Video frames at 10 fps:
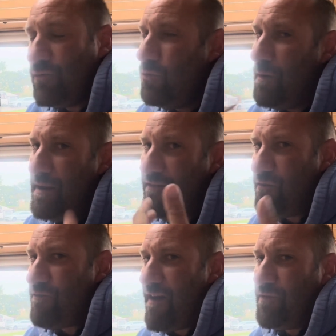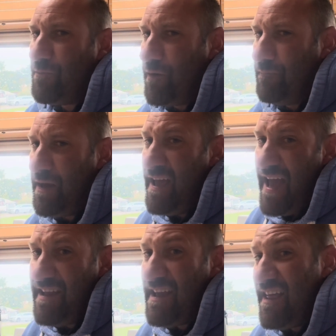all a bit of a random one, but
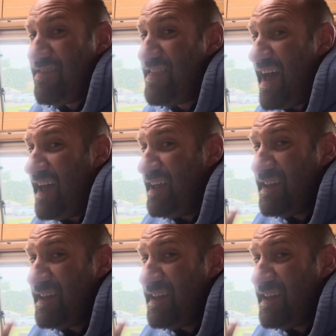hey, that